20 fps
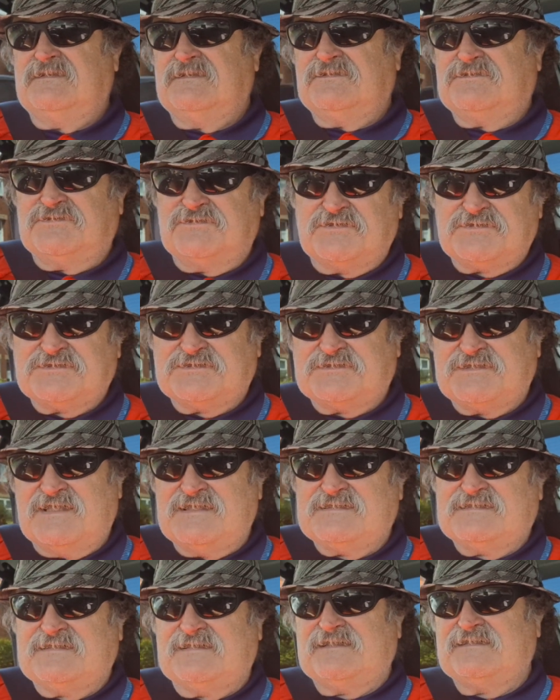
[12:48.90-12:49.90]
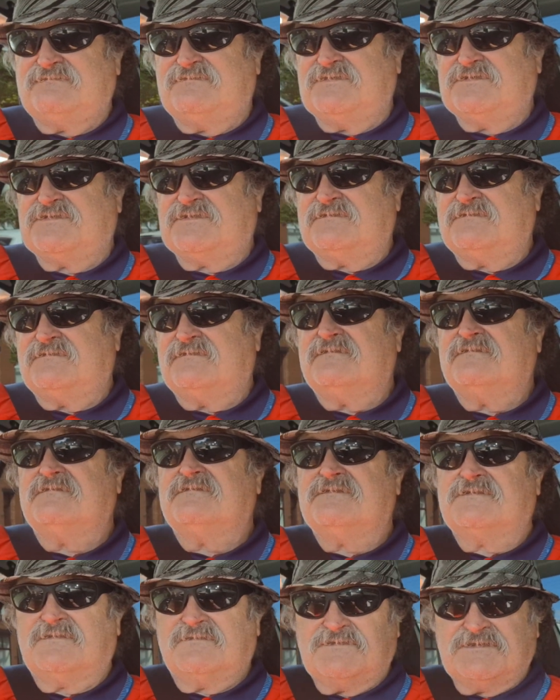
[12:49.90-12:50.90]
It's not state
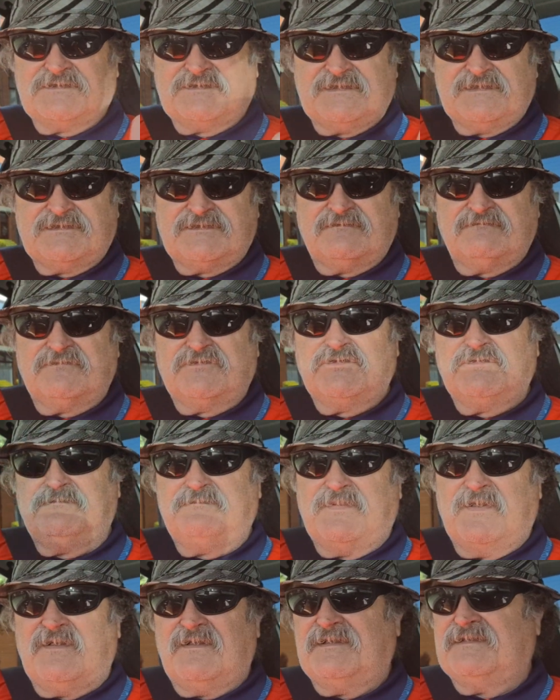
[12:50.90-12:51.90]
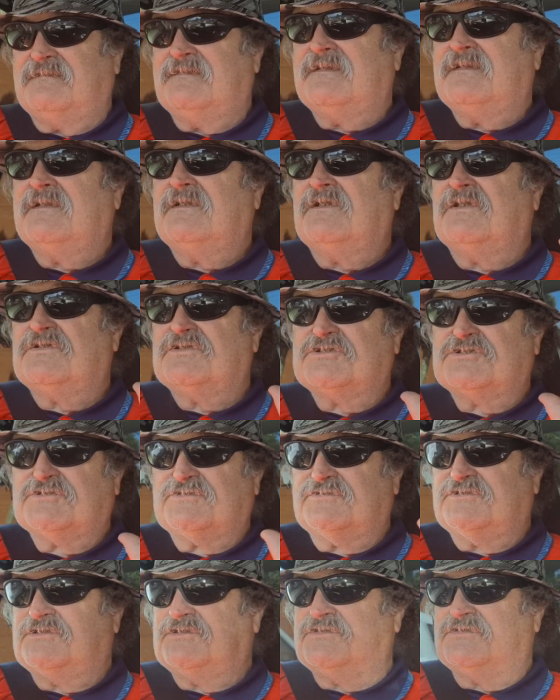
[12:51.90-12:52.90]
television. So I just say to them goodbye and
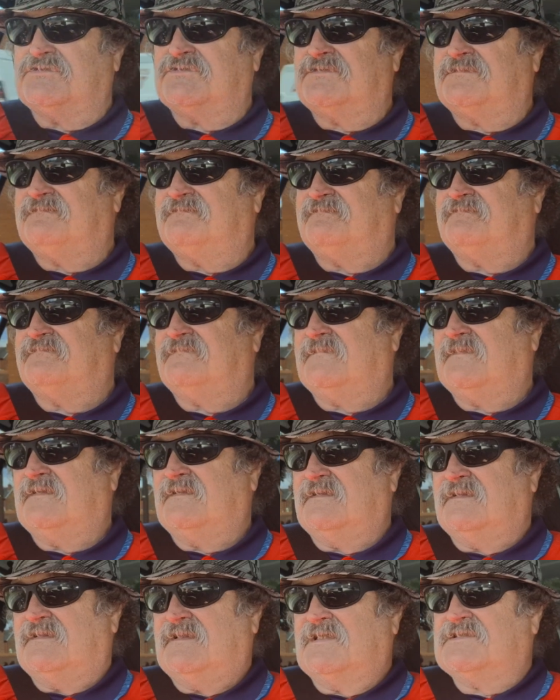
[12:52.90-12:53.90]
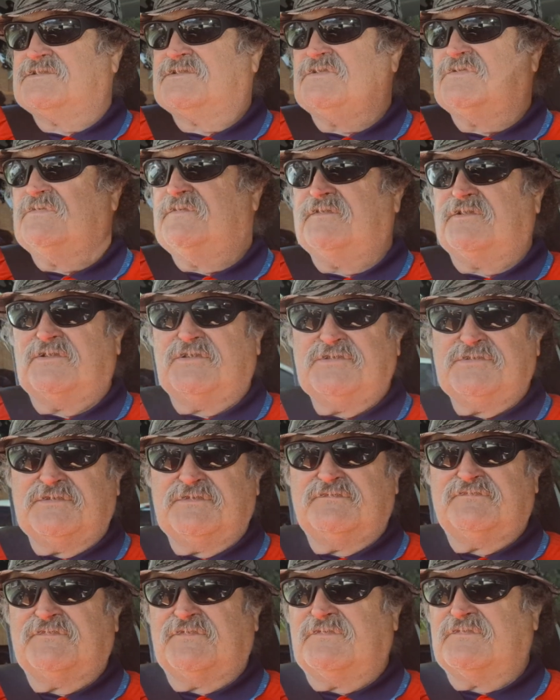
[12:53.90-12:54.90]
shut your door. That's all we've got to
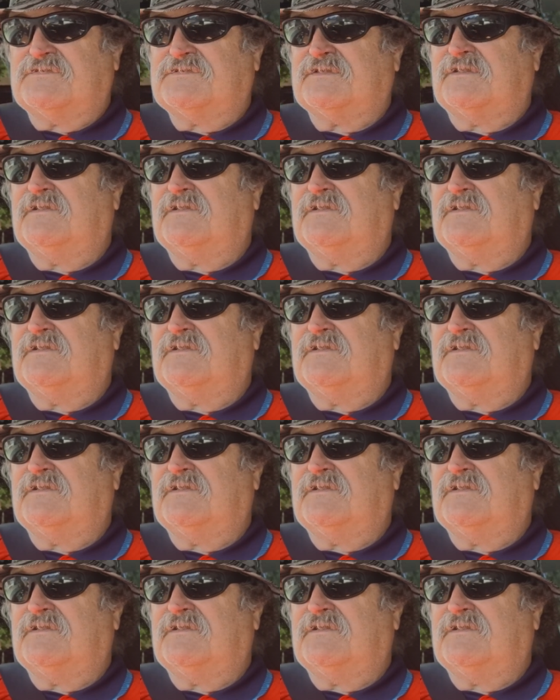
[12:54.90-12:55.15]
do, folks.